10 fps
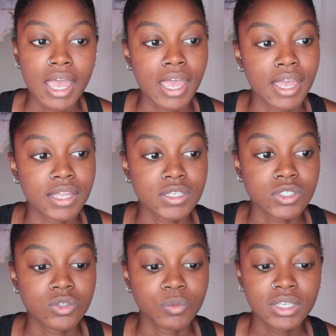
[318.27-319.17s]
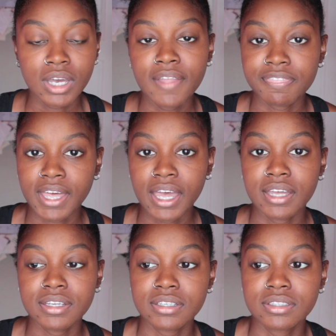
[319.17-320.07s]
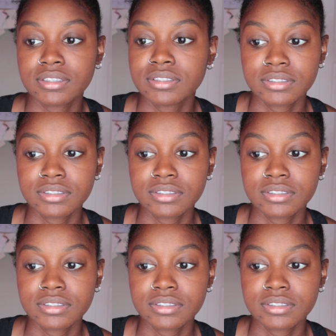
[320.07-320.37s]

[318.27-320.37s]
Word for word: and we got that